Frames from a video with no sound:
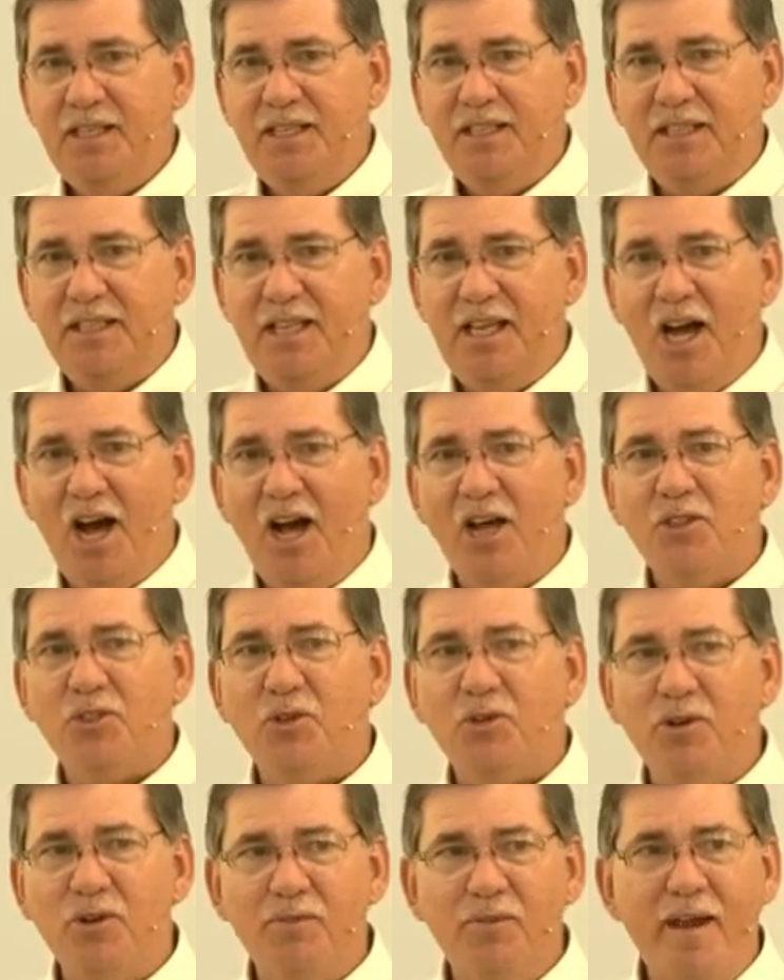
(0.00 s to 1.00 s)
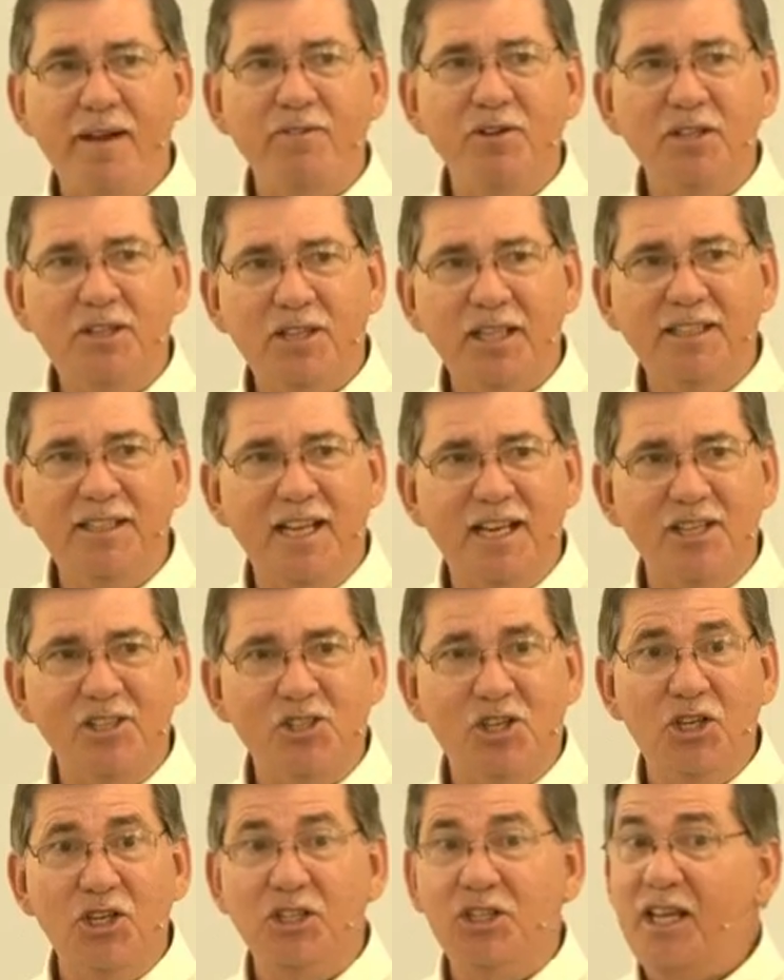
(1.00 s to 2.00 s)
the author of everything that is
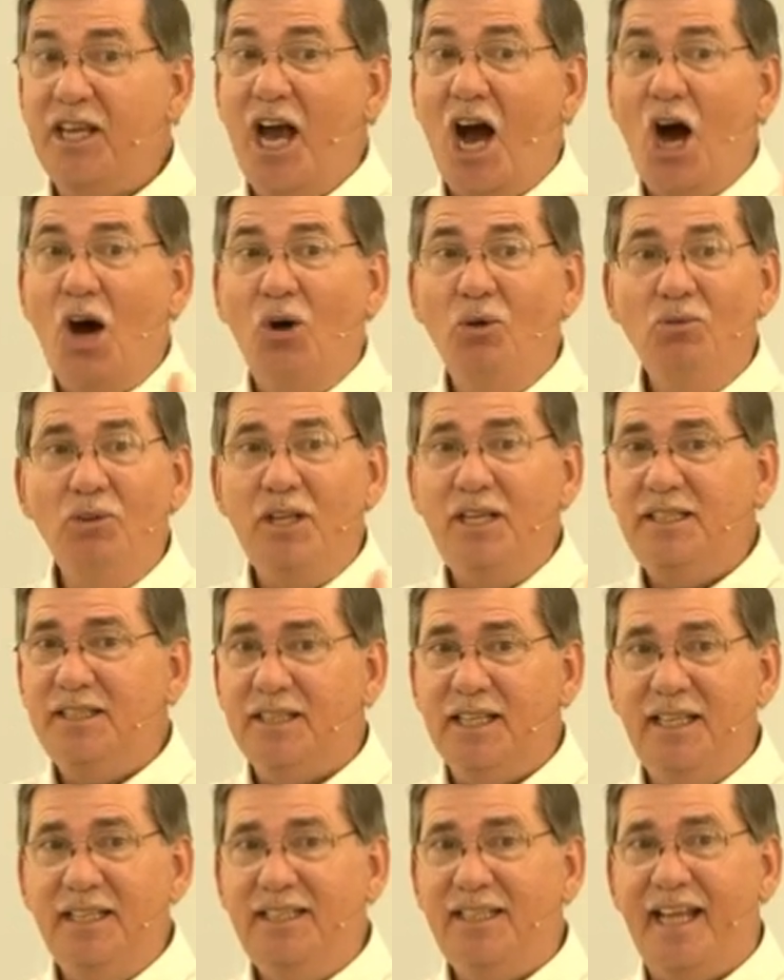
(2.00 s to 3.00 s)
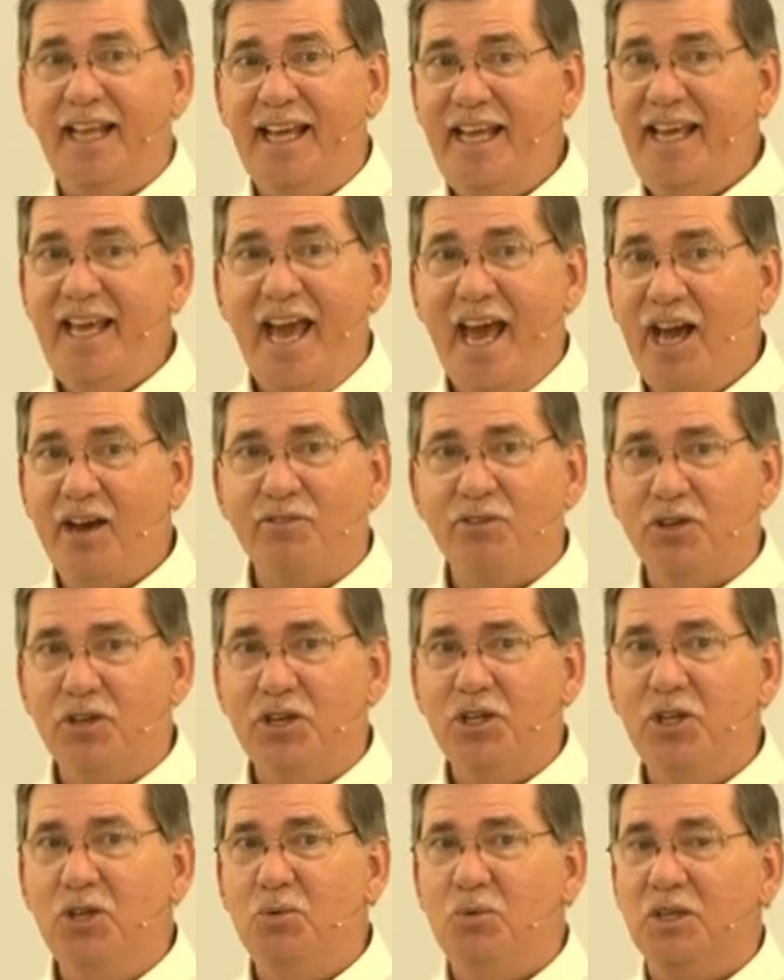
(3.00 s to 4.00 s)
good, the only thing that he ever
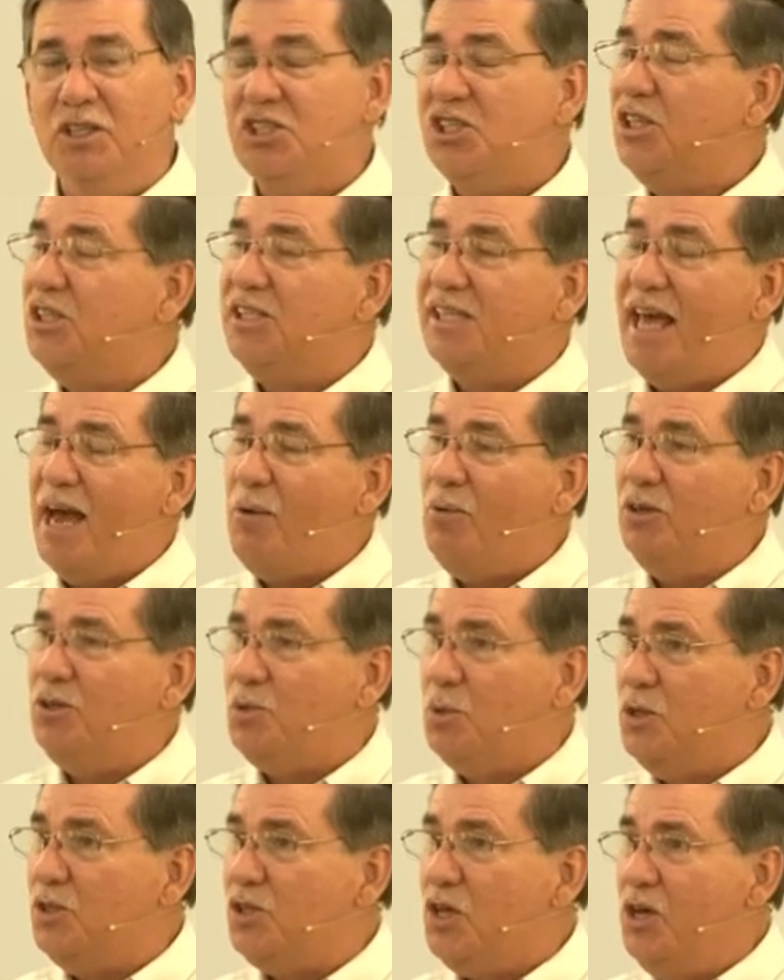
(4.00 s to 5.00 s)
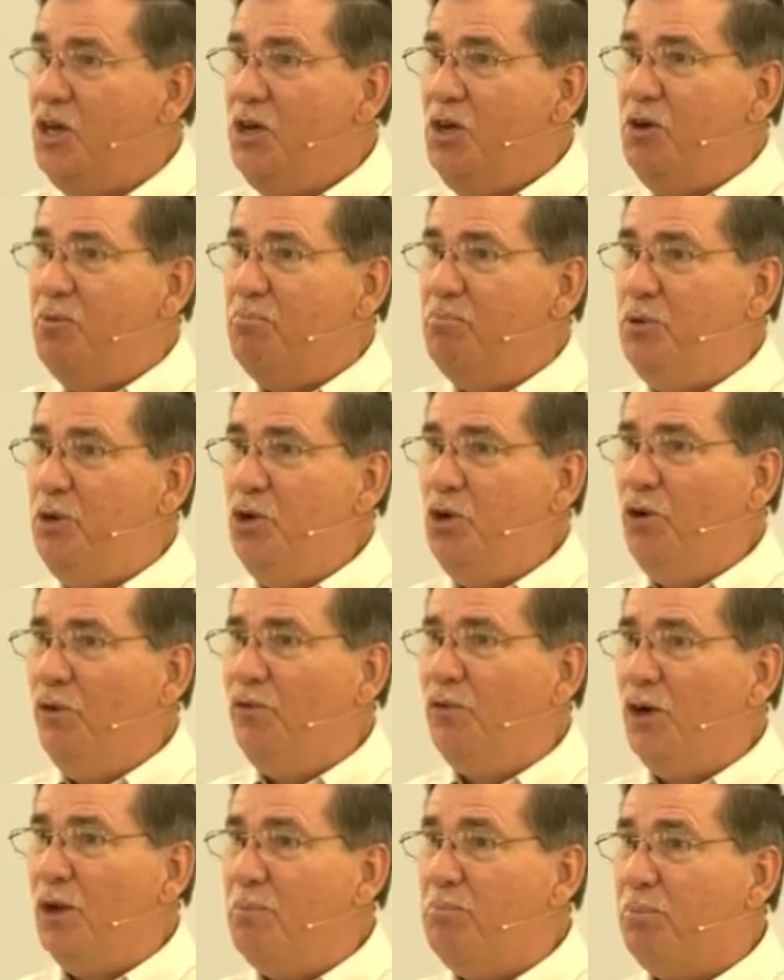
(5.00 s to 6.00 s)
knew, which is that which was
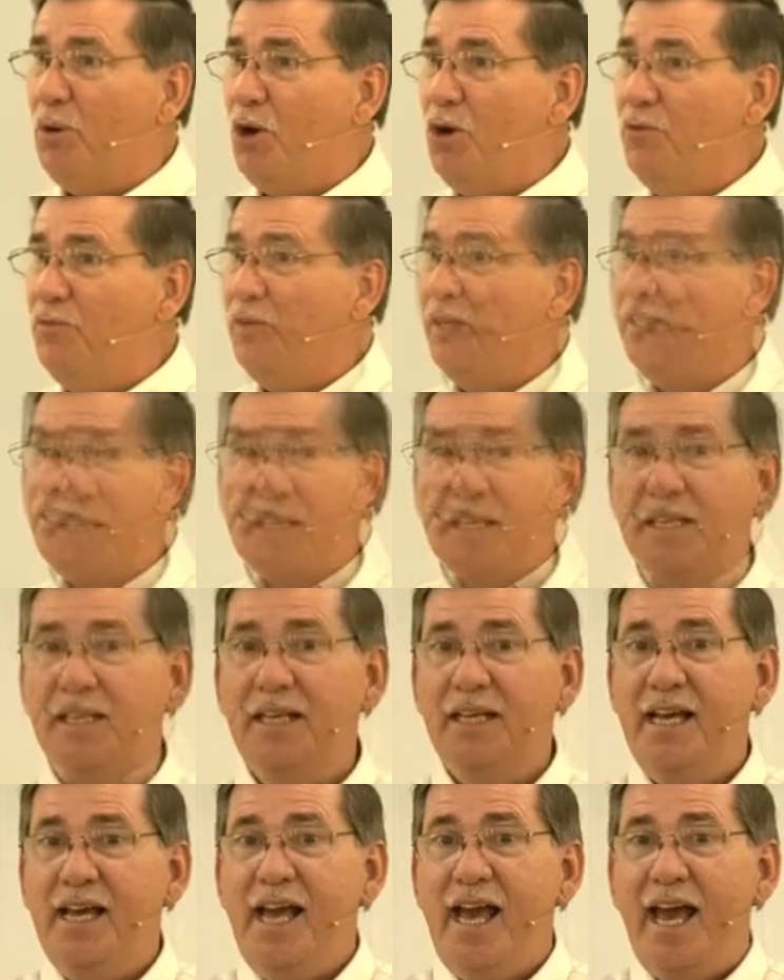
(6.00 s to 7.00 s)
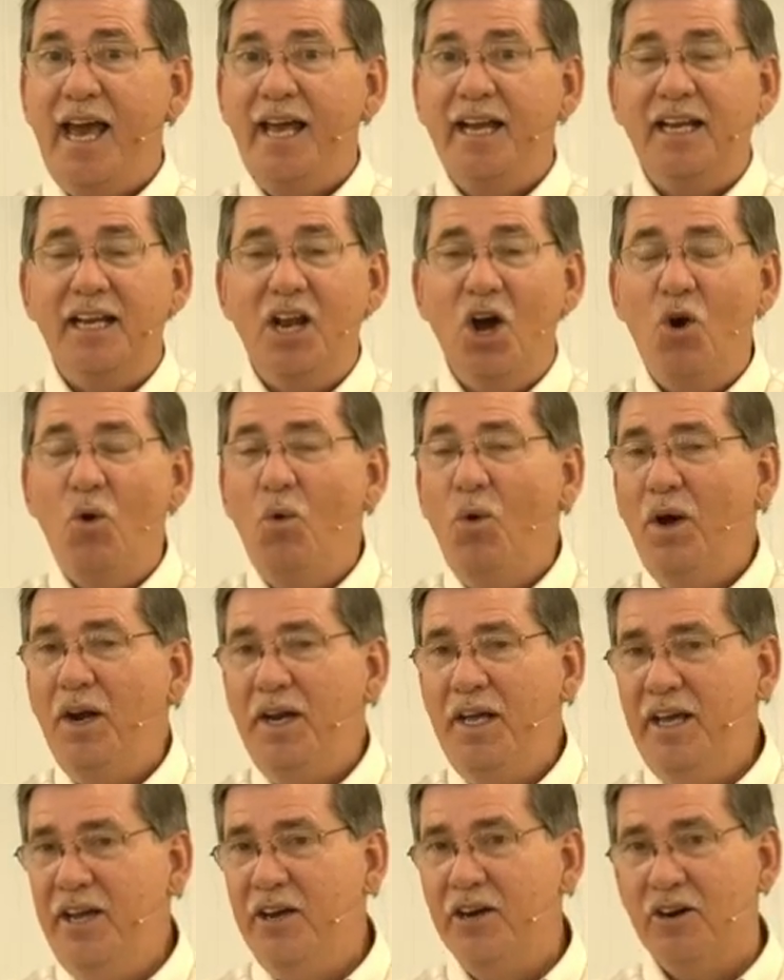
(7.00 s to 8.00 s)
beautiful and perfect. And, and no one
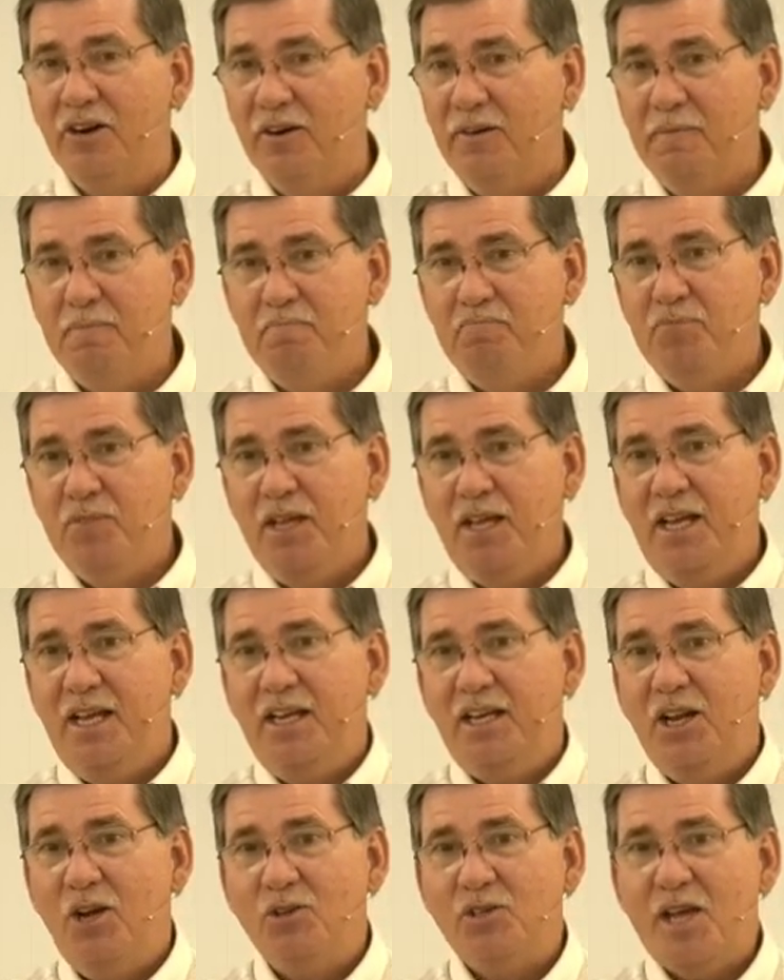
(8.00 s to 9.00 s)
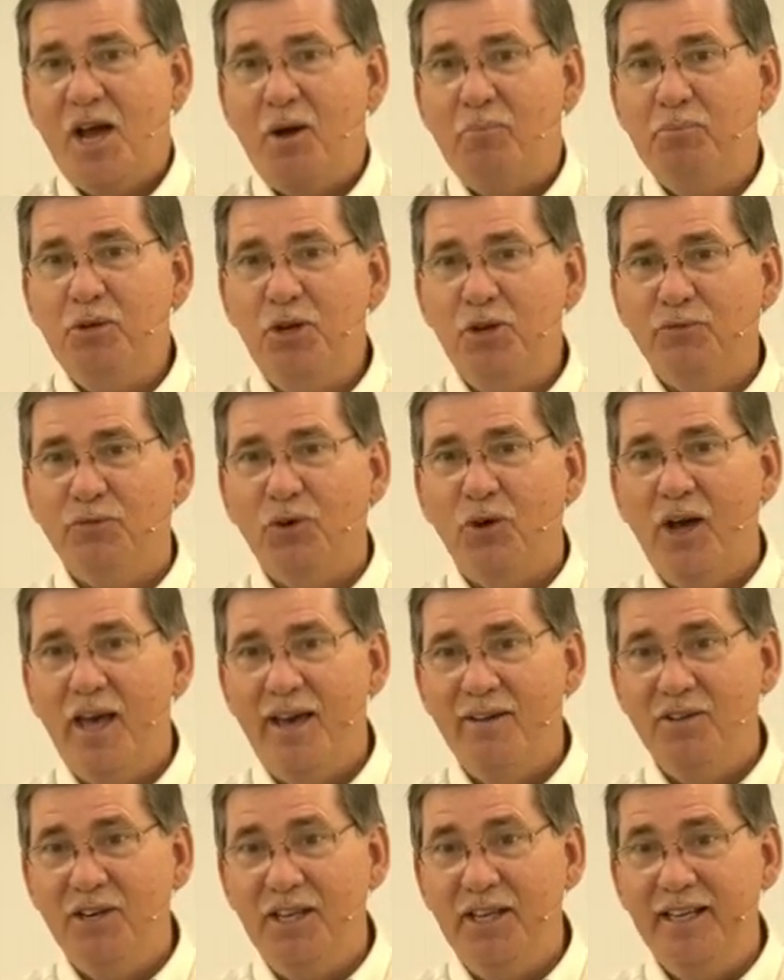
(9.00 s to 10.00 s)
here knows how beautiful
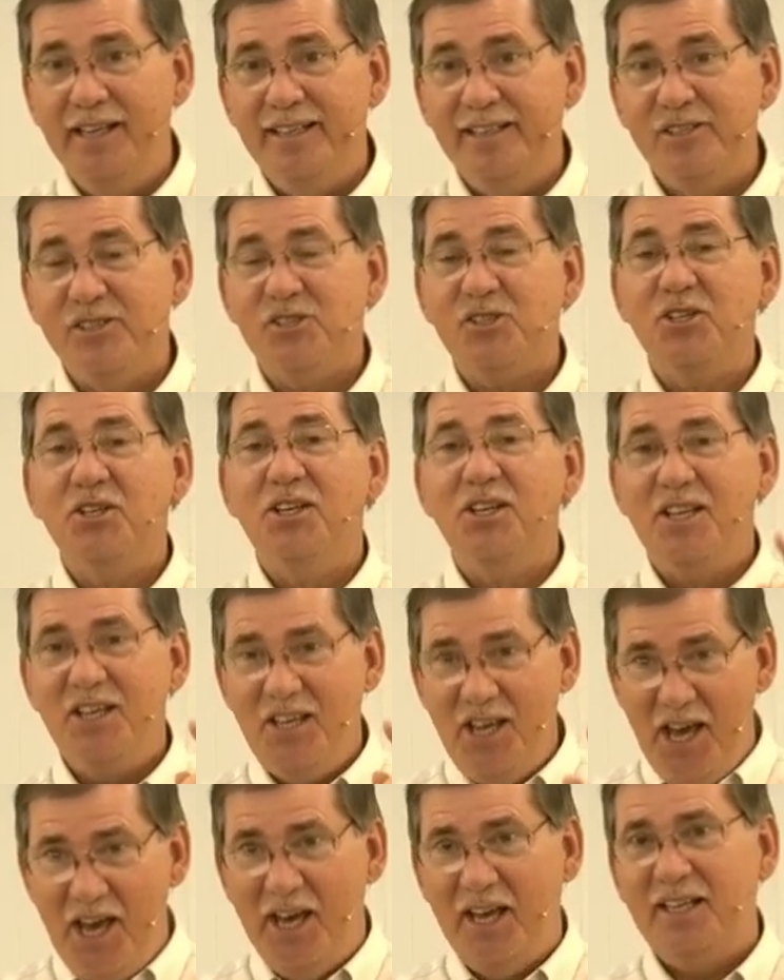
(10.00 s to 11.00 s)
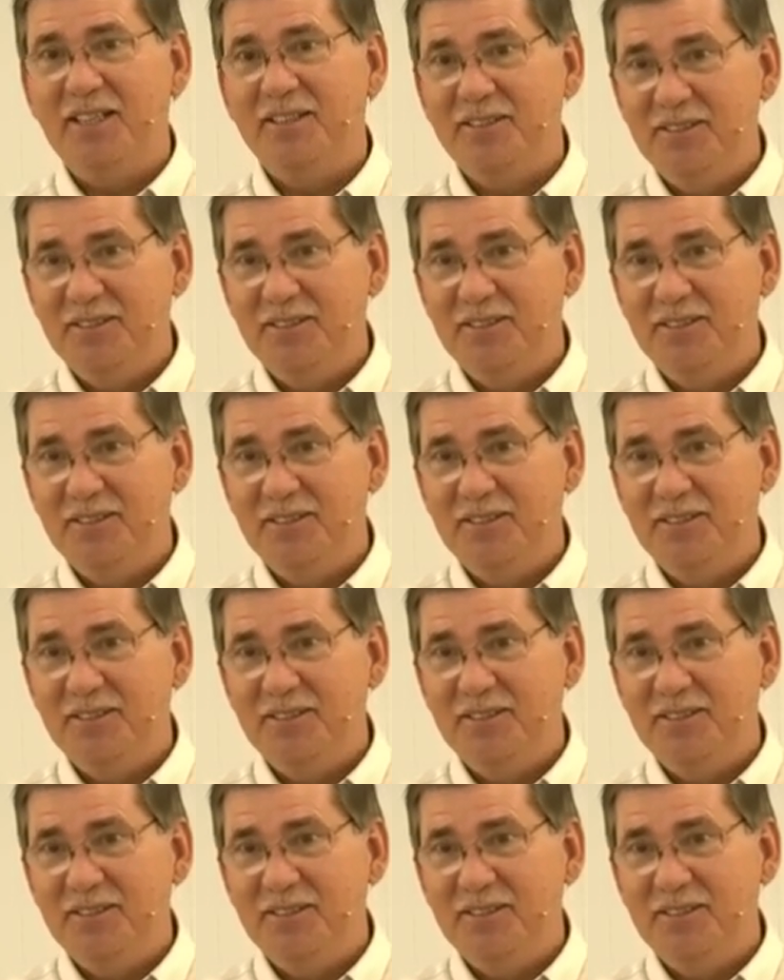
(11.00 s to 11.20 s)
heaven is yet.